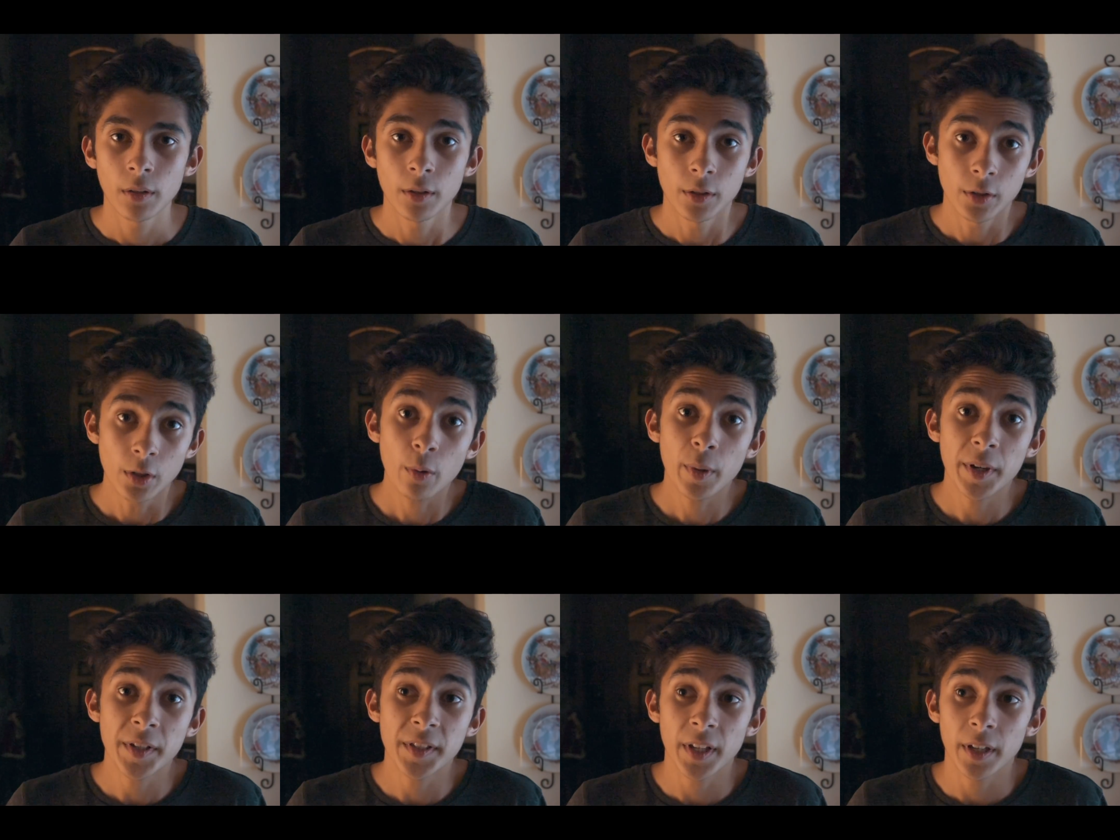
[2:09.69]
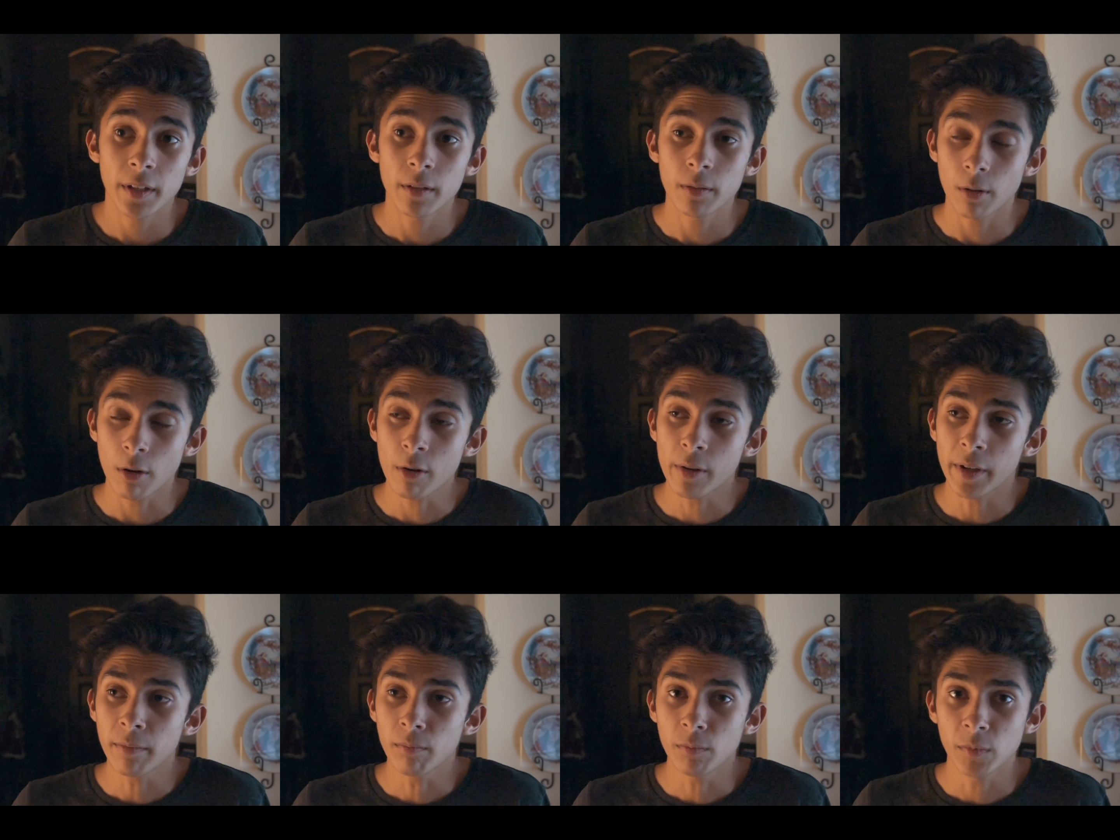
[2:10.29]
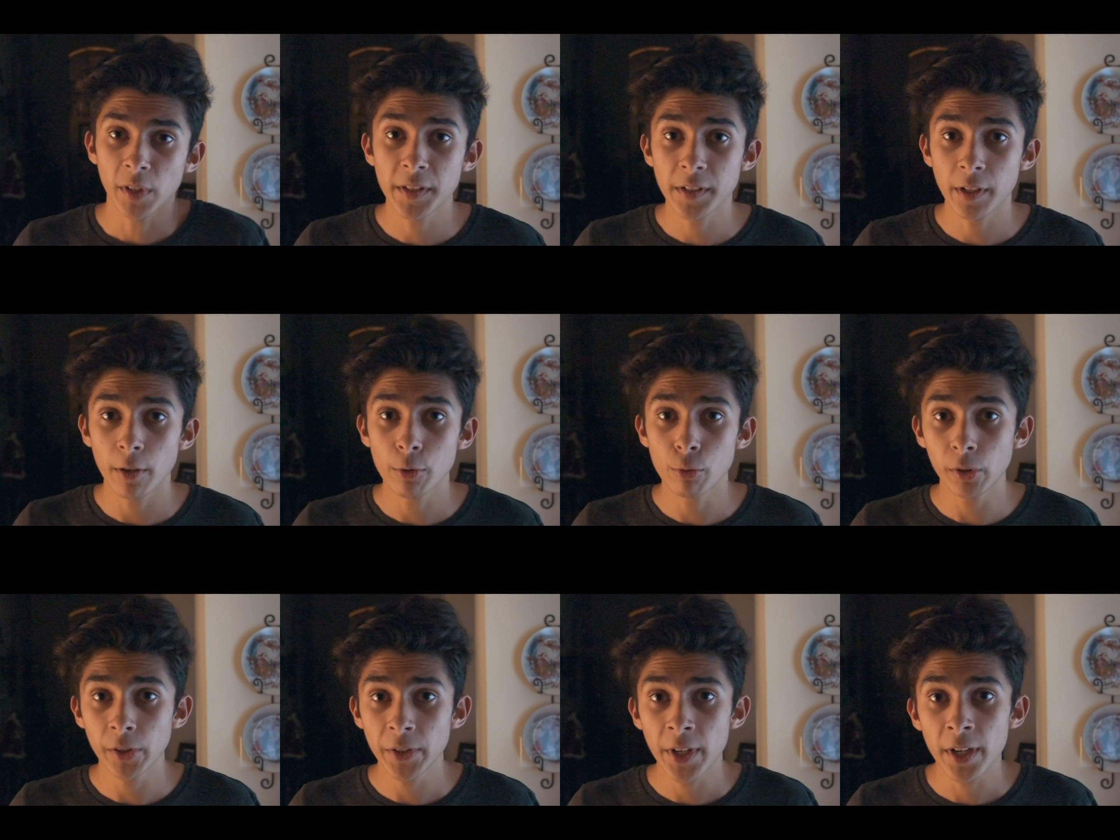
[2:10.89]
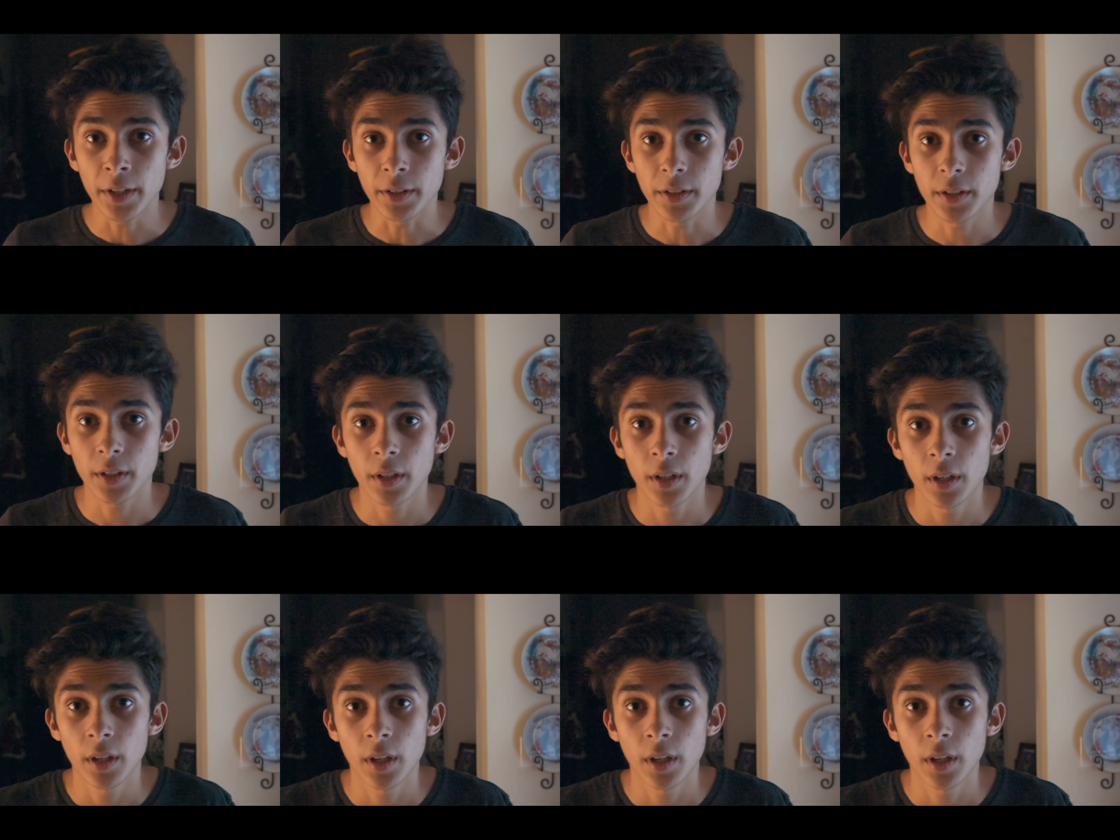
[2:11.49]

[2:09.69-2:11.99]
So I said, alright, let's schedule a date.